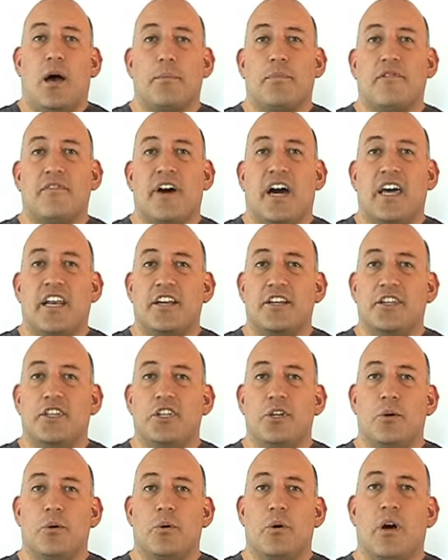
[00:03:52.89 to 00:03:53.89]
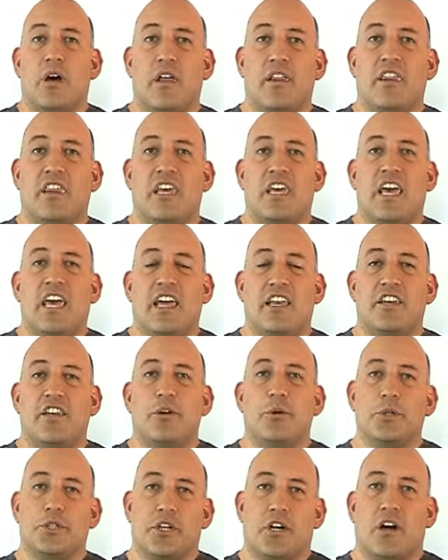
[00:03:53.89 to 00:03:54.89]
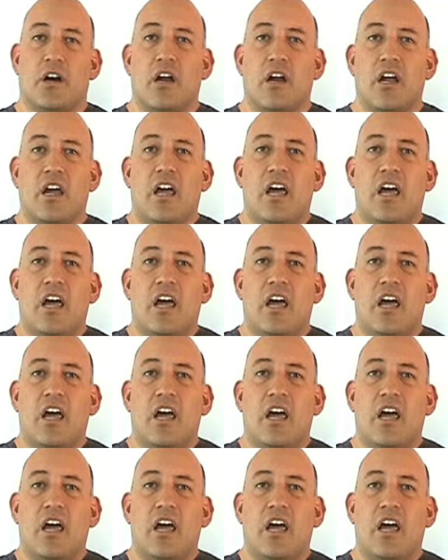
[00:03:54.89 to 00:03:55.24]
provided to the end user.